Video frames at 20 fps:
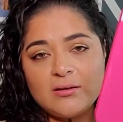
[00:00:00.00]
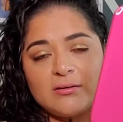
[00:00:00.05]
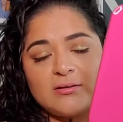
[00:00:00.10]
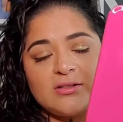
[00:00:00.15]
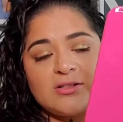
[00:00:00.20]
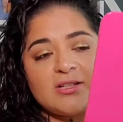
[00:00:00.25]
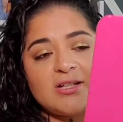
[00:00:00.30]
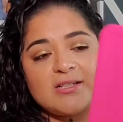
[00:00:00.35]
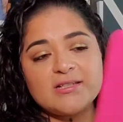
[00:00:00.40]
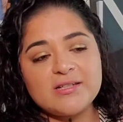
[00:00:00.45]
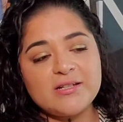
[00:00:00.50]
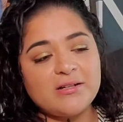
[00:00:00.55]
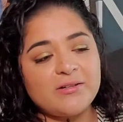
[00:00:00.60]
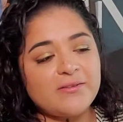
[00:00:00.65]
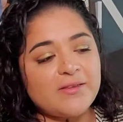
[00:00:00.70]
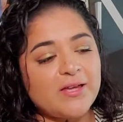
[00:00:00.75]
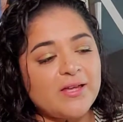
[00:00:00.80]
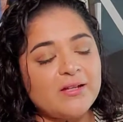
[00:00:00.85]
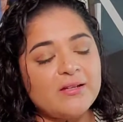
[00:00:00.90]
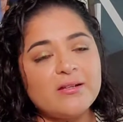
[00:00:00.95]
you guys hear
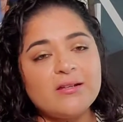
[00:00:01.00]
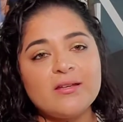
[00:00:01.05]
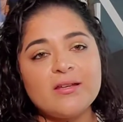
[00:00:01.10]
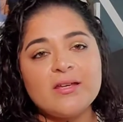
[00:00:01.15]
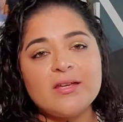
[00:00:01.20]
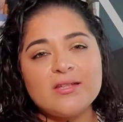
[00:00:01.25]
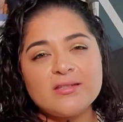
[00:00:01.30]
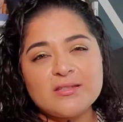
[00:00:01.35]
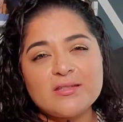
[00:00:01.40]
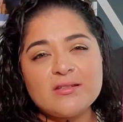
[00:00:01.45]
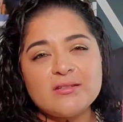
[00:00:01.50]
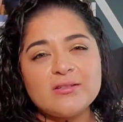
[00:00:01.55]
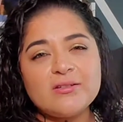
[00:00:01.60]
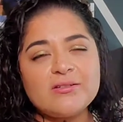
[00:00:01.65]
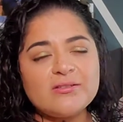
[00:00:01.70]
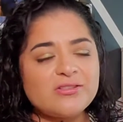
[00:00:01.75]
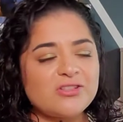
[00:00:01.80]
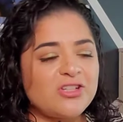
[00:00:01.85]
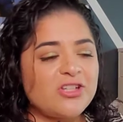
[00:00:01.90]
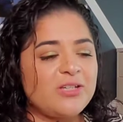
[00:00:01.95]
that? It's a little
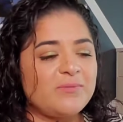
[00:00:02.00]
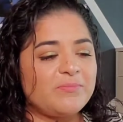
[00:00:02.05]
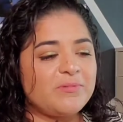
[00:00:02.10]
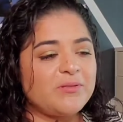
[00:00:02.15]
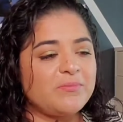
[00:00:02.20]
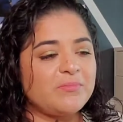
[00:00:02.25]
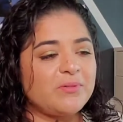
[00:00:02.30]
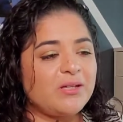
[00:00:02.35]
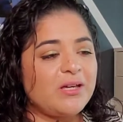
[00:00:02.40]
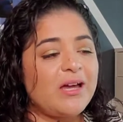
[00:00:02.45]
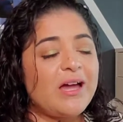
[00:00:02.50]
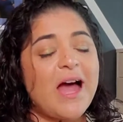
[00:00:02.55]
cheap to me.